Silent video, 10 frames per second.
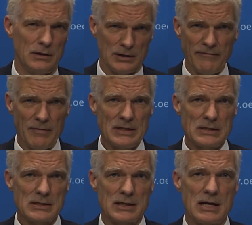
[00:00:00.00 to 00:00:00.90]

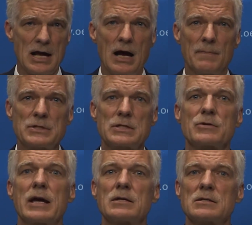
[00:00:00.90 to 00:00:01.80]
Governments can help
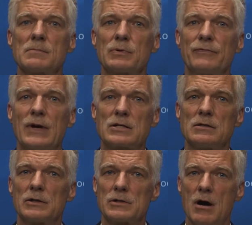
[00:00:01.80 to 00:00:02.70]
strengthen
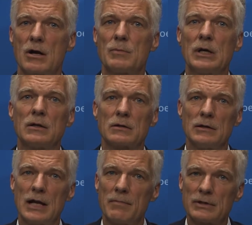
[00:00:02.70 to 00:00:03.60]
professional autonomy and a
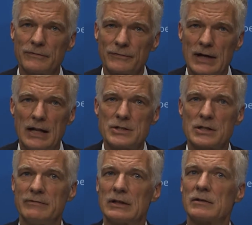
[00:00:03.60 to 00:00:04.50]
collaborative culture
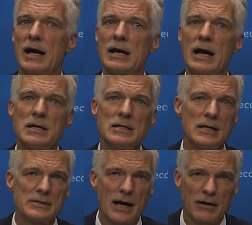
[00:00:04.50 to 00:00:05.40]
where great
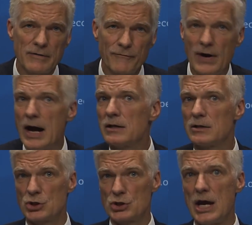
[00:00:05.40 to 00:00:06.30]
ideas are refined and
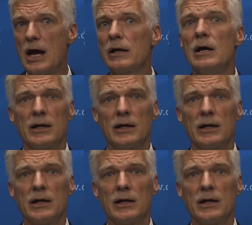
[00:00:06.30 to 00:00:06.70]
shared.